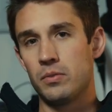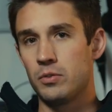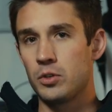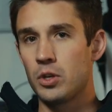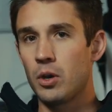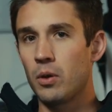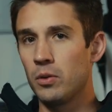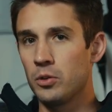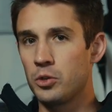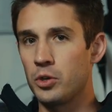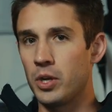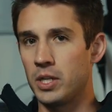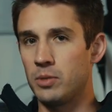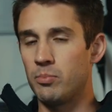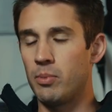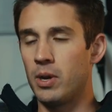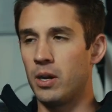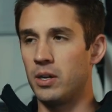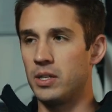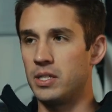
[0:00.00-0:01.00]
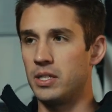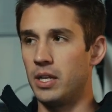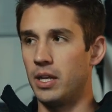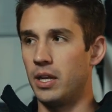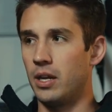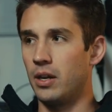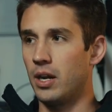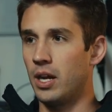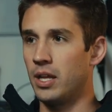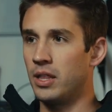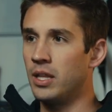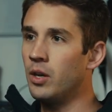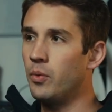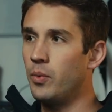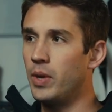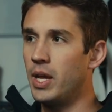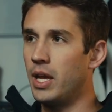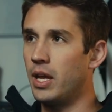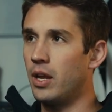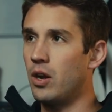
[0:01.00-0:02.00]
total transparency, I think
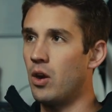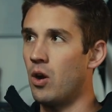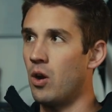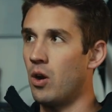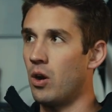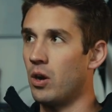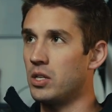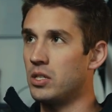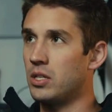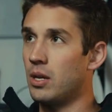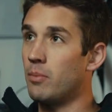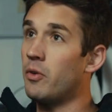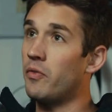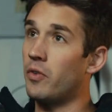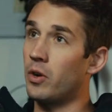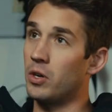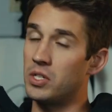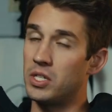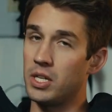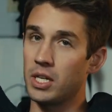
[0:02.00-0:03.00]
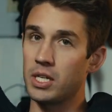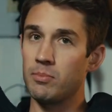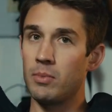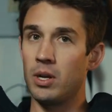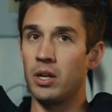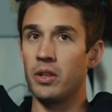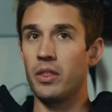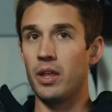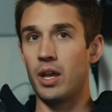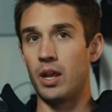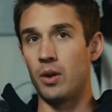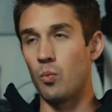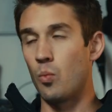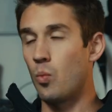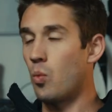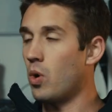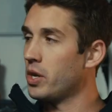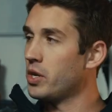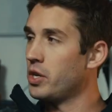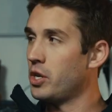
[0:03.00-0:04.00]
we hit some of our 6-month and
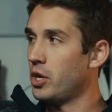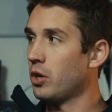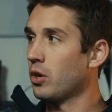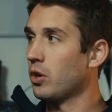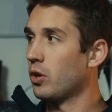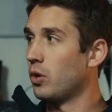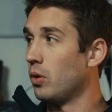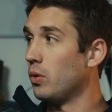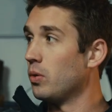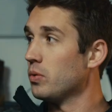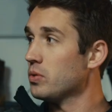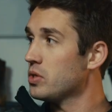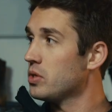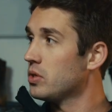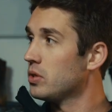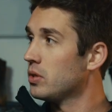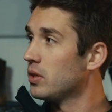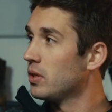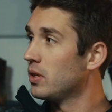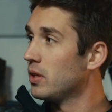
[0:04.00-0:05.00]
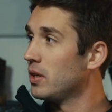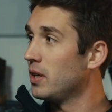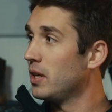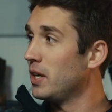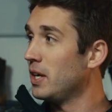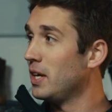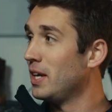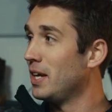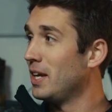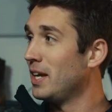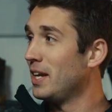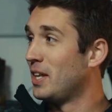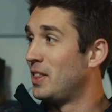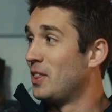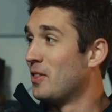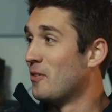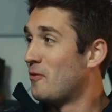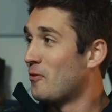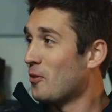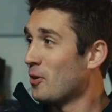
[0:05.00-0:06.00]
1-year goals in
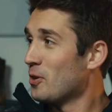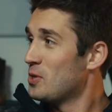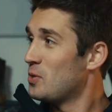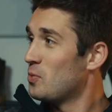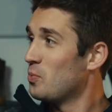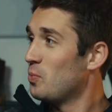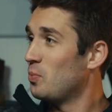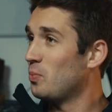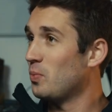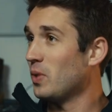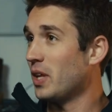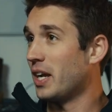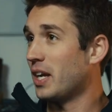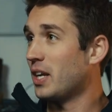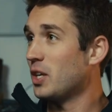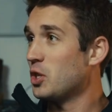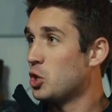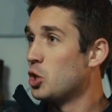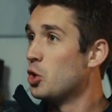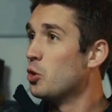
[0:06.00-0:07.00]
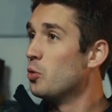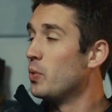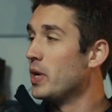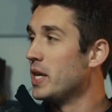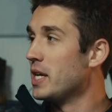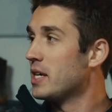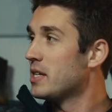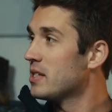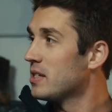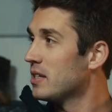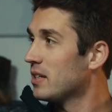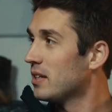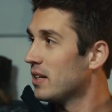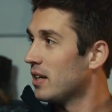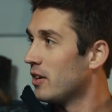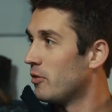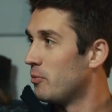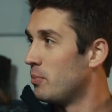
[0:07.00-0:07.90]
the first 2 weeks of